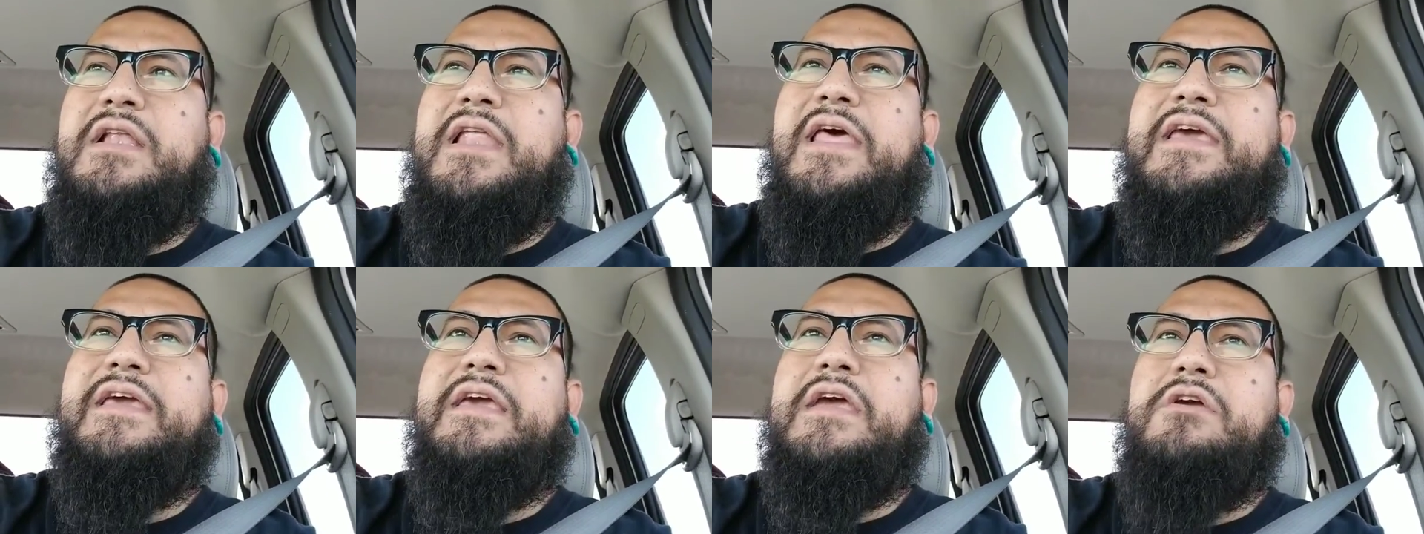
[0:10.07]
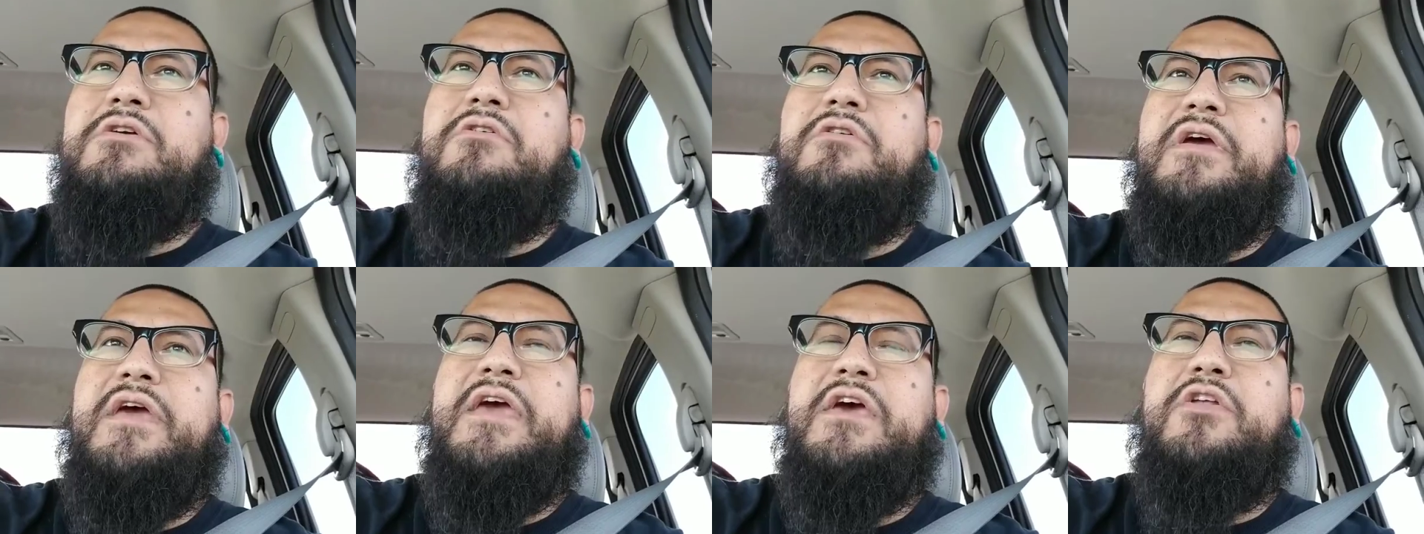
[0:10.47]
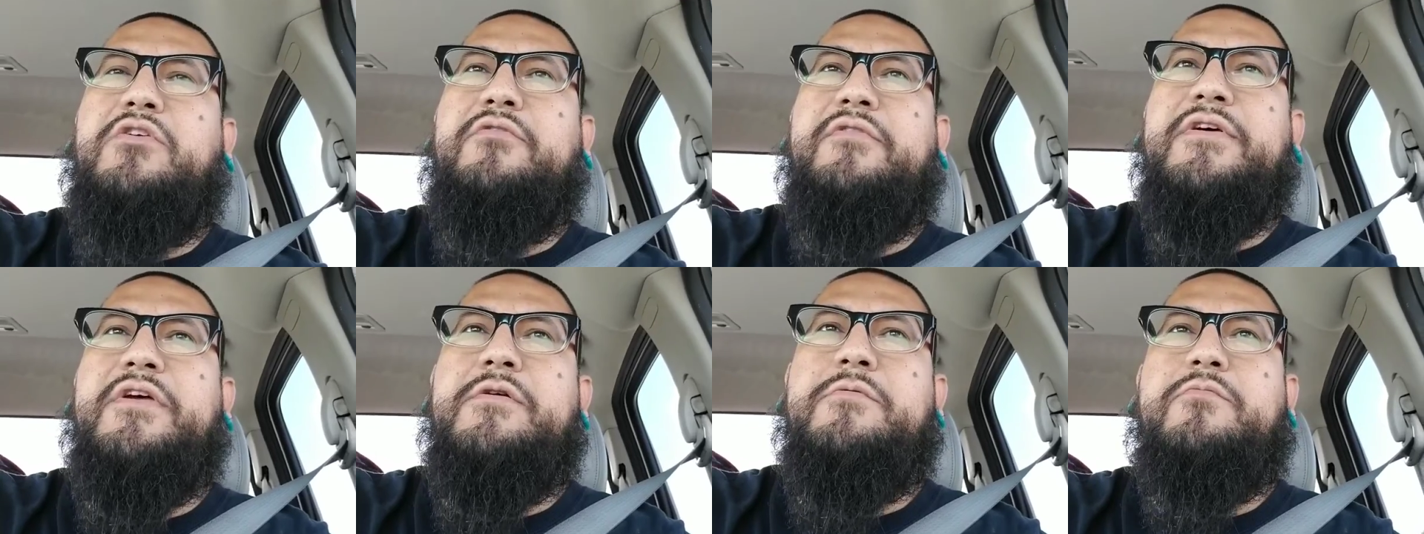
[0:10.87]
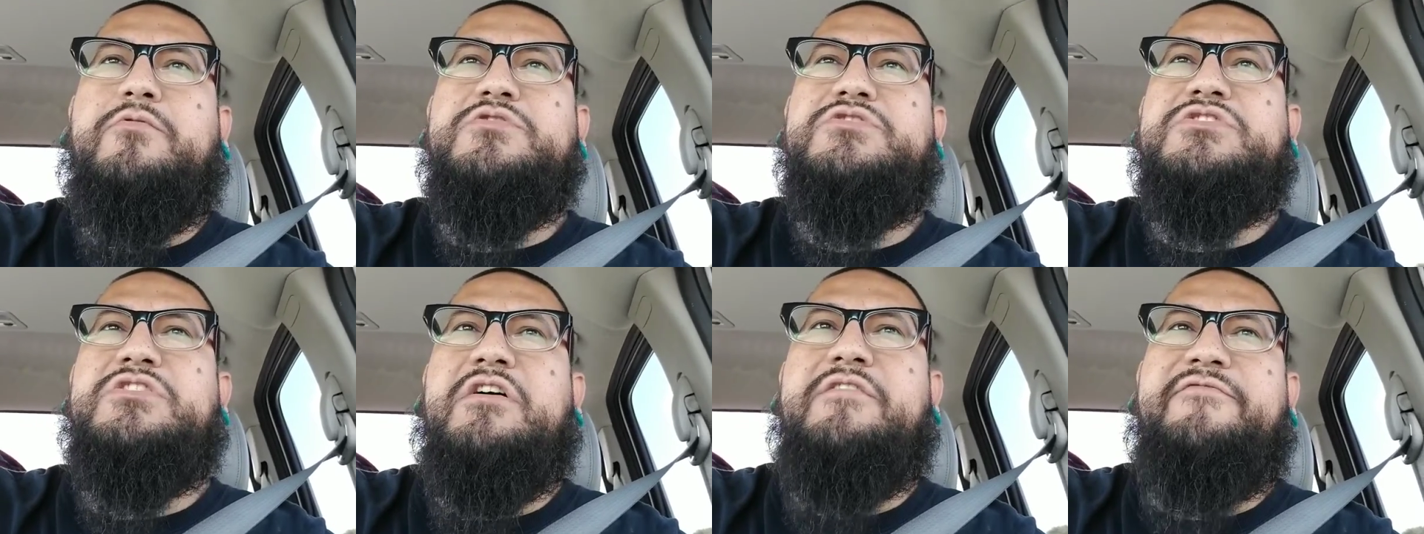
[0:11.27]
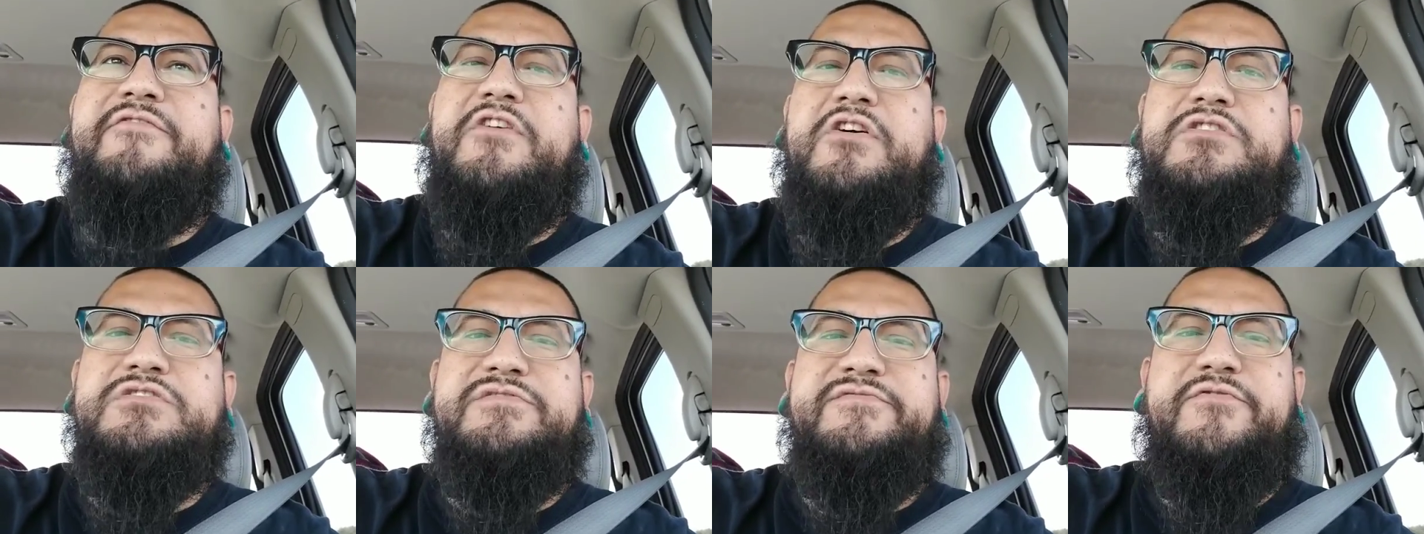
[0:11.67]
Lake Arrowhead over there, Wichita
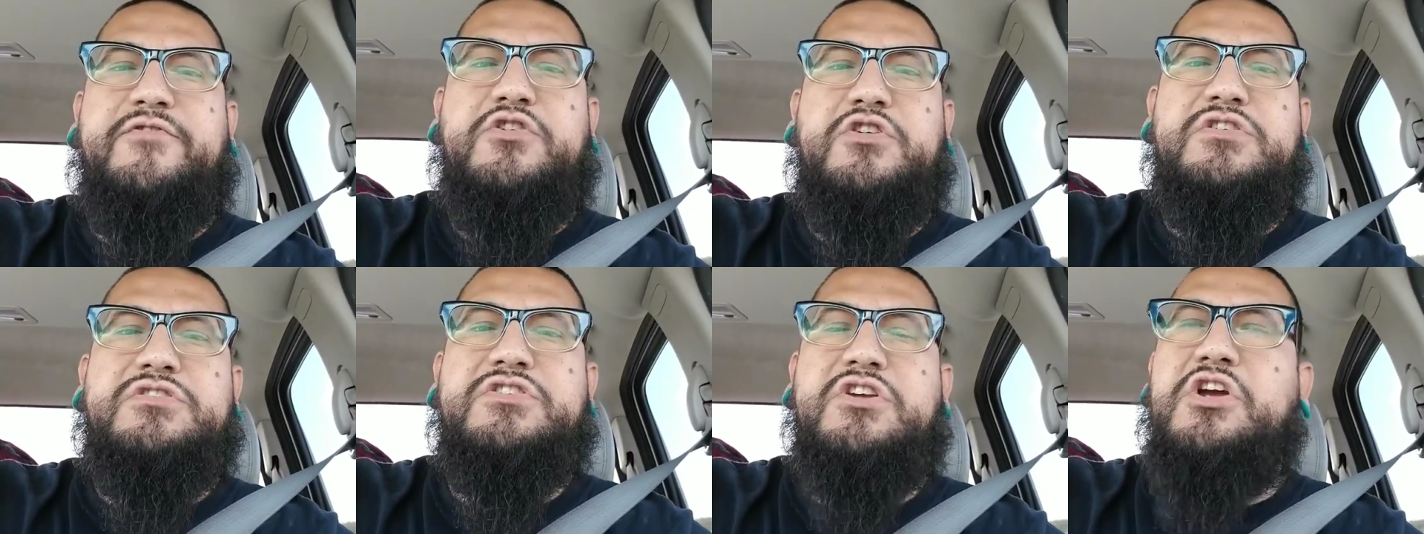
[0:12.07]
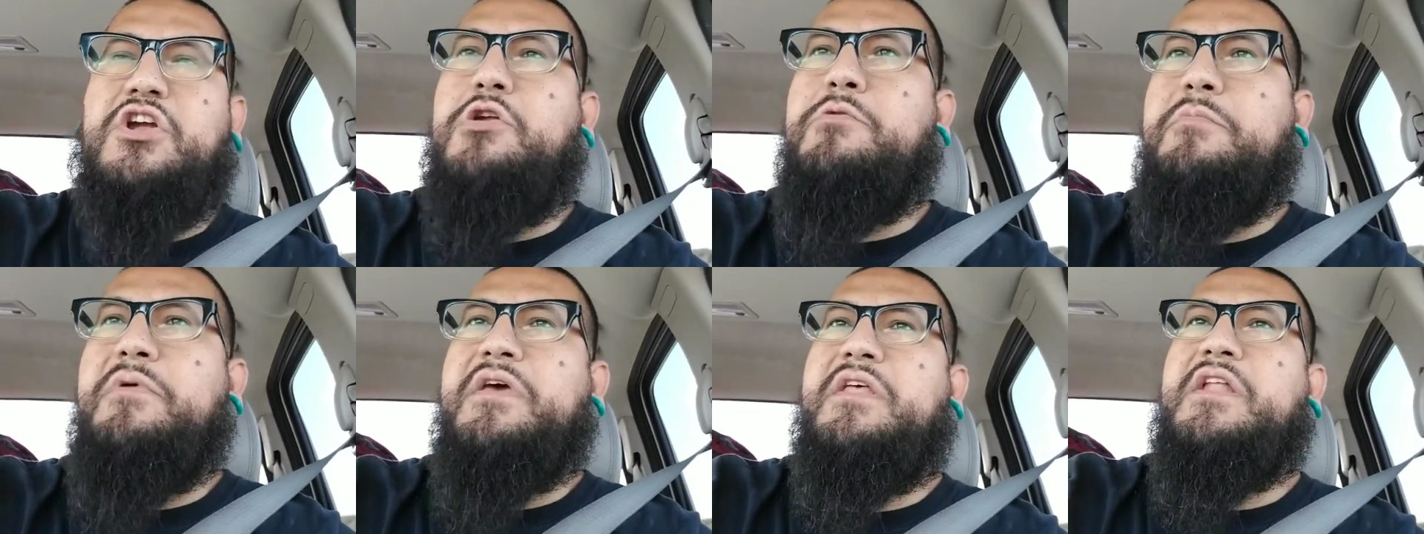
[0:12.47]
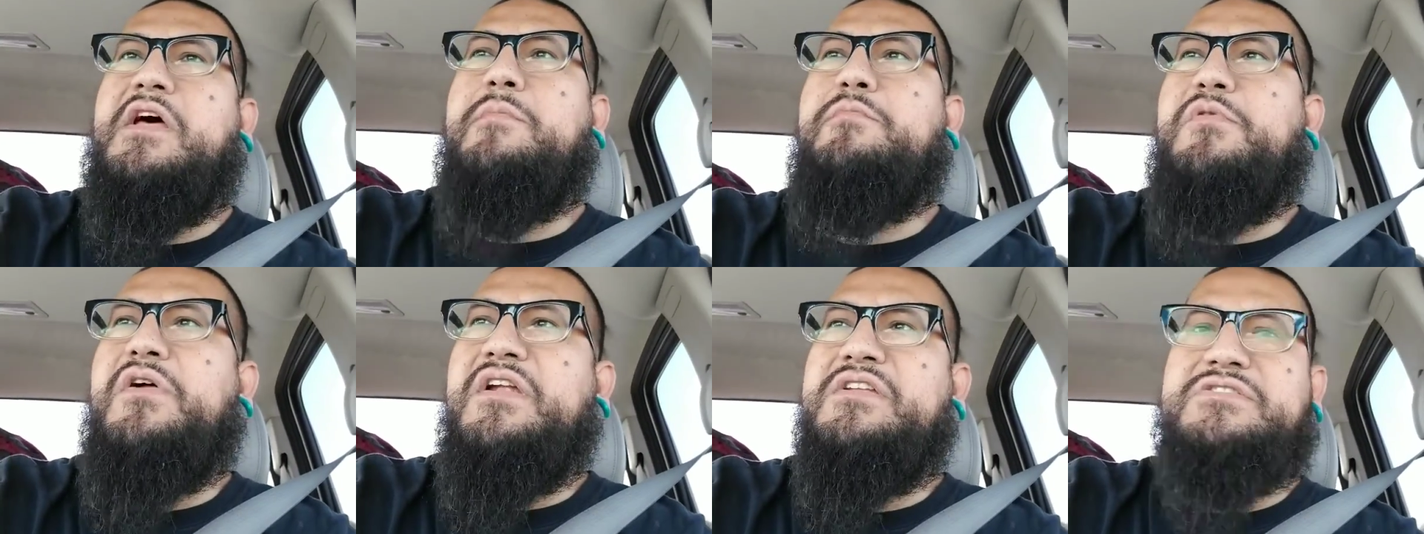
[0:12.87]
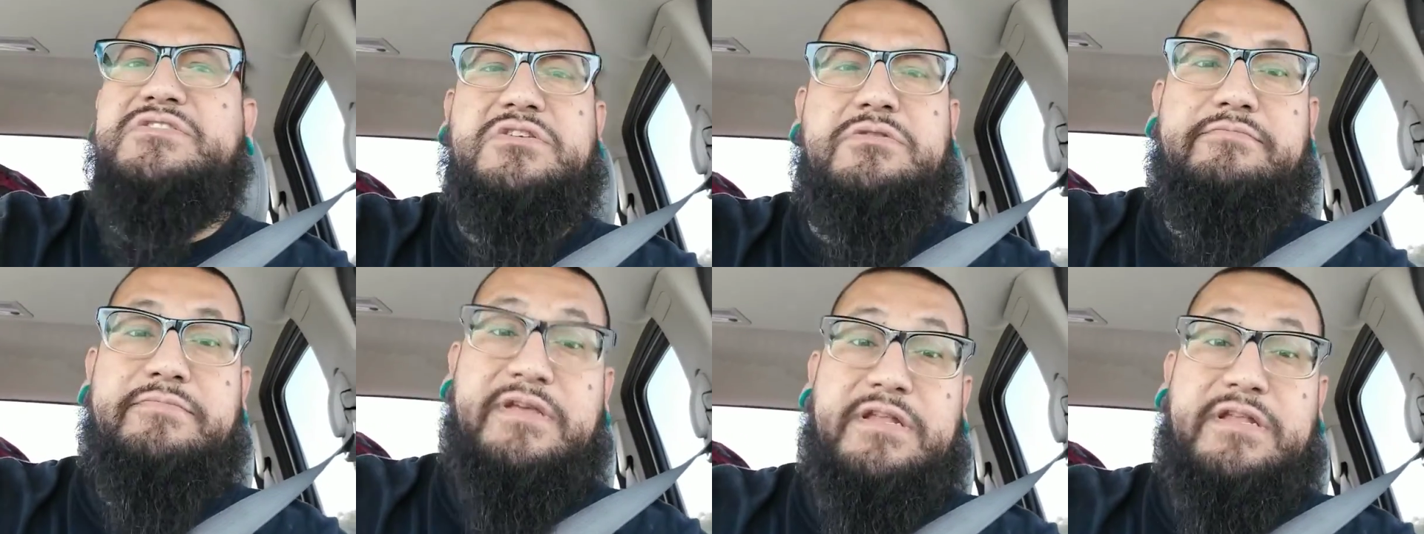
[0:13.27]
Falls, for a tournament. I probably shouldn't be